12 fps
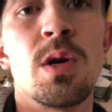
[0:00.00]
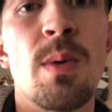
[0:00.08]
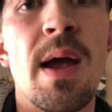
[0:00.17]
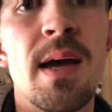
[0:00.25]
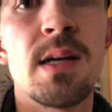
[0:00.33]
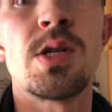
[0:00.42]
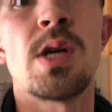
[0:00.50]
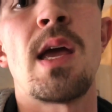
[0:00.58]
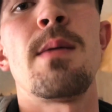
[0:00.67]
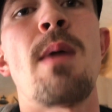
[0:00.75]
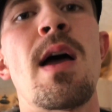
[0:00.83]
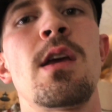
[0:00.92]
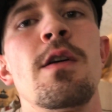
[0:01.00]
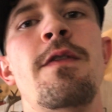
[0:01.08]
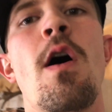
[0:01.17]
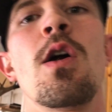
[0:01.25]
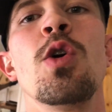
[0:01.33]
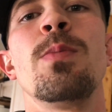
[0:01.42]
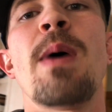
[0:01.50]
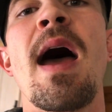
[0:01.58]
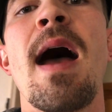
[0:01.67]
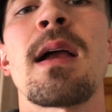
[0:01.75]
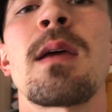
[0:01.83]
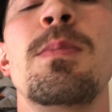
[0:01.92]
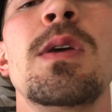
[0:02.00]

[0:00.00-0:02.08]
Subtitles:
Ranch and my Kafaru pack,